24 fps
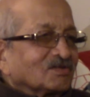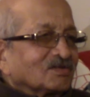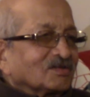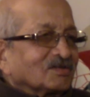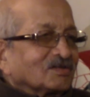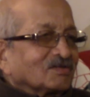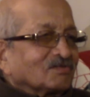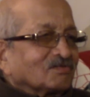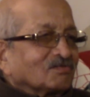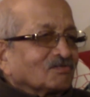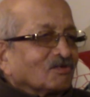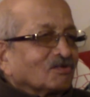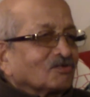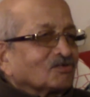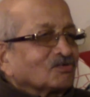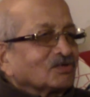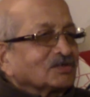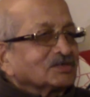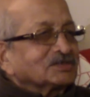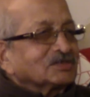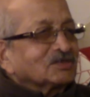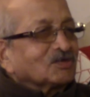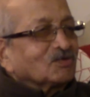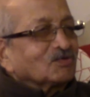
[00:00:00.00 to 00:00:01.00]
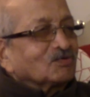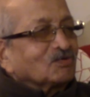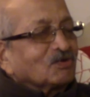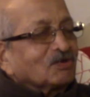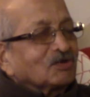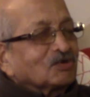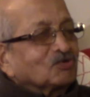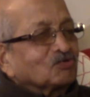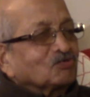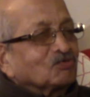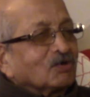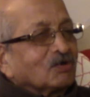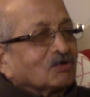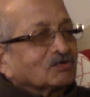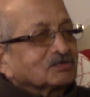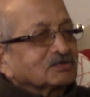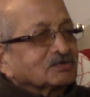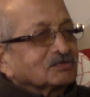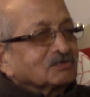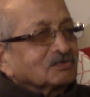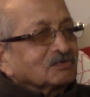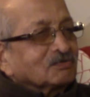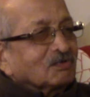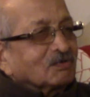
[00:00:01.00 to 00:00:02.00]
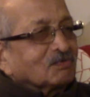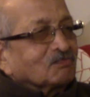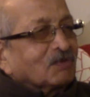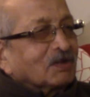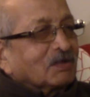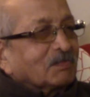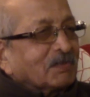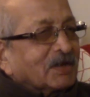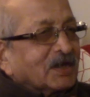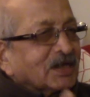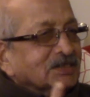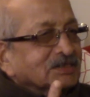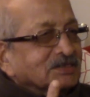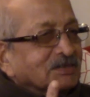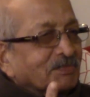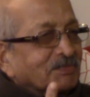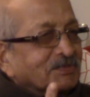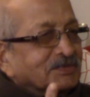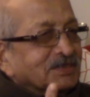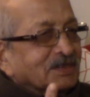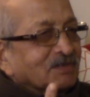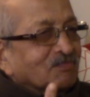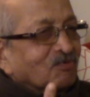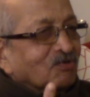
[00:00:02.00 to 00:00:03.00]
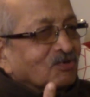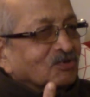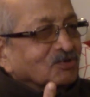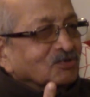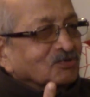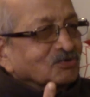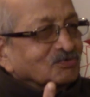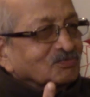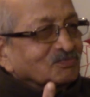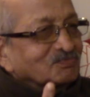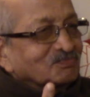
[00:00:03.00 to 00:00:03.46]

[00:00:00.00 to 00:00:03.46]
Not necessarily 1 2 hours. 1 minute is sufficient for you.